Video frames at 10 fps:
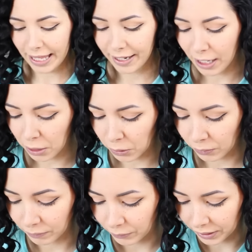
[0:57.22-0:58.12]
And
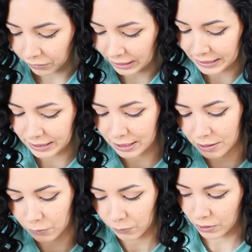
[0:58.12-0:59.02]
now we're gonna
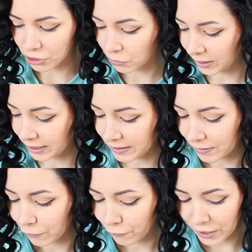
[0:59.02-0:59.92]
see which one is
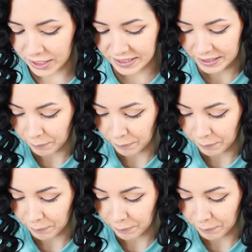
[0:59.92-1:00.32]
the first